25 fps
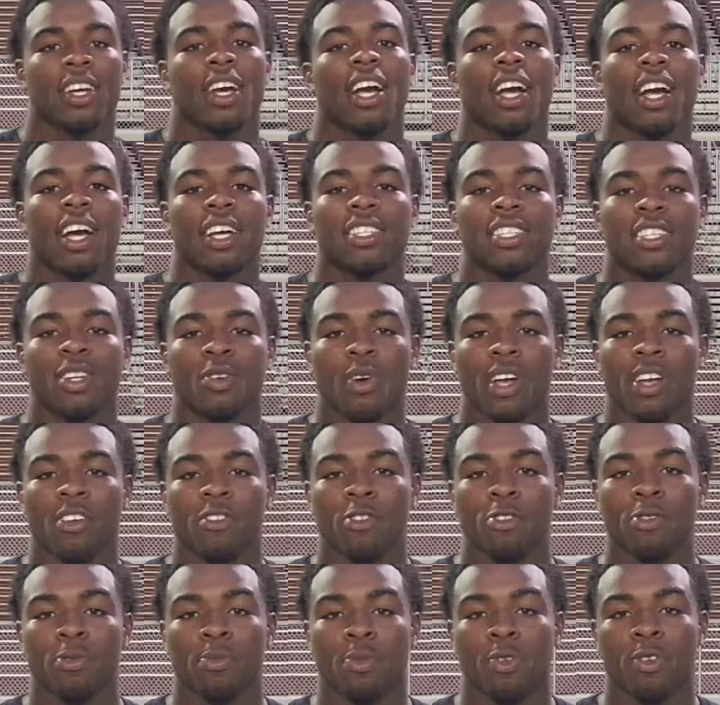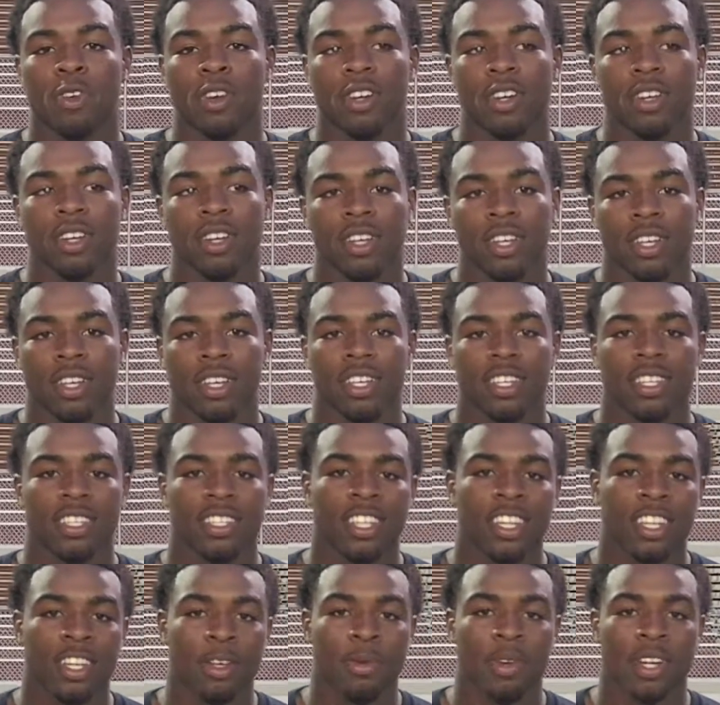I got to the weight room more. Did
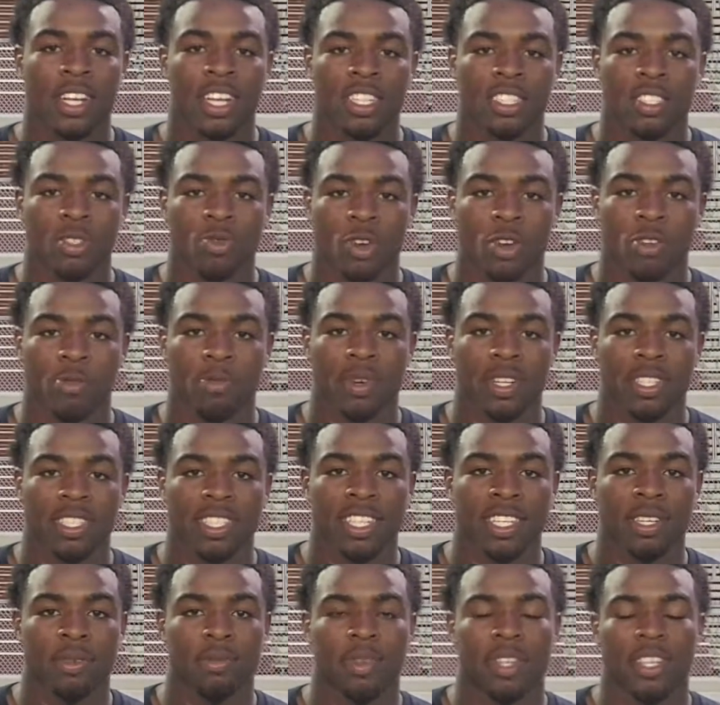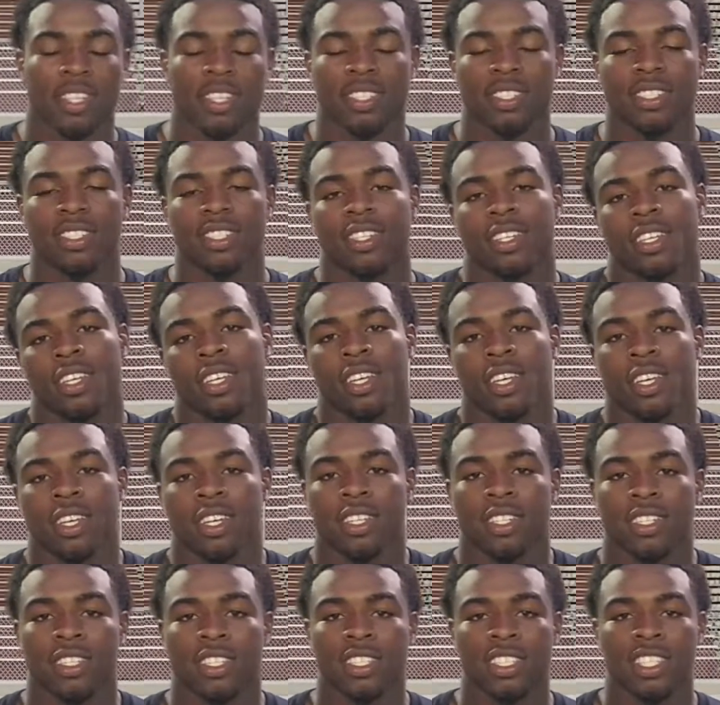a little bit of extra work with my teammates
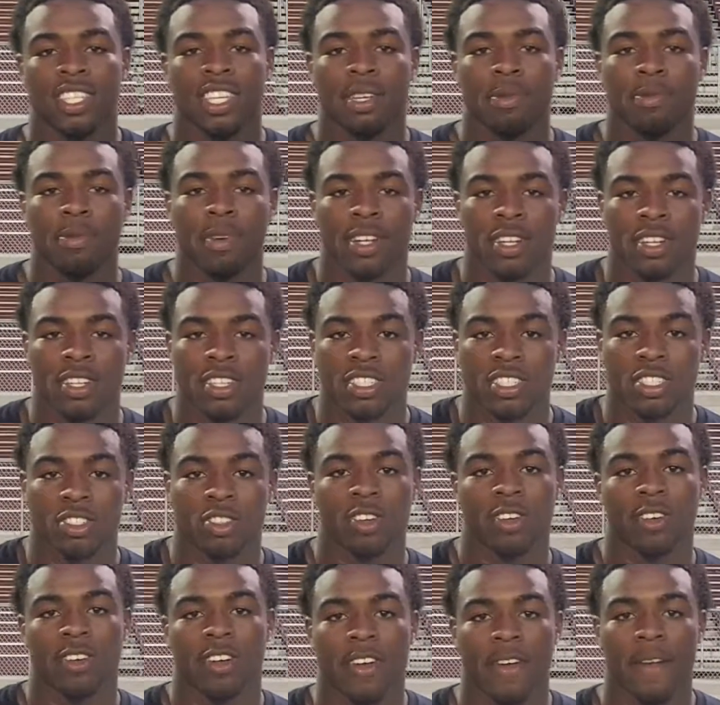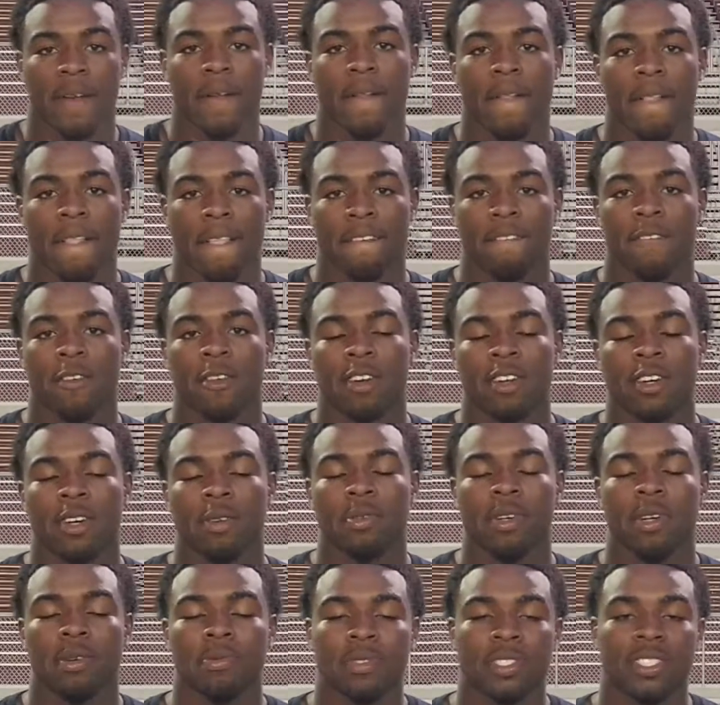just to get better and stronger for the
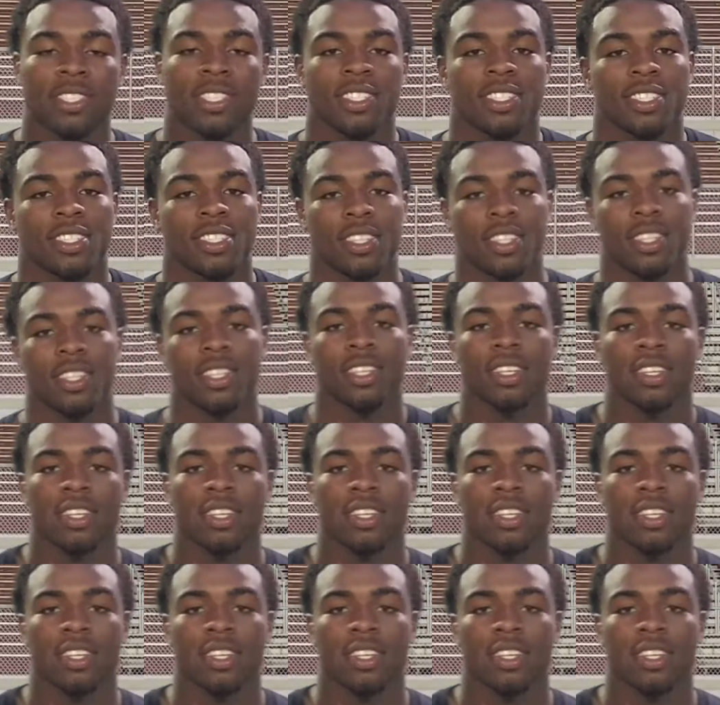upcoming season.